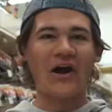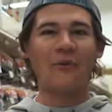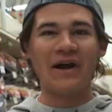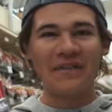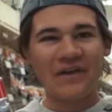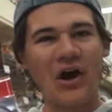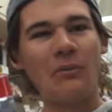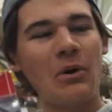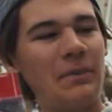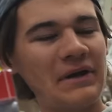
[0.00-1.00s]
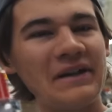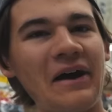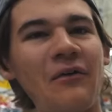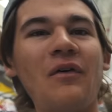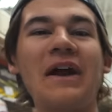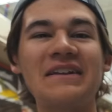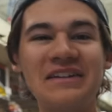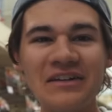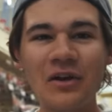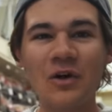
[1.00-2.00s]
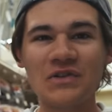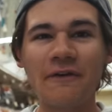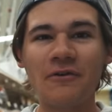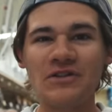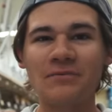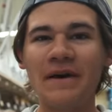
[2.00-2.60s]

right, we got the combo picked out. We got ten dollars left for some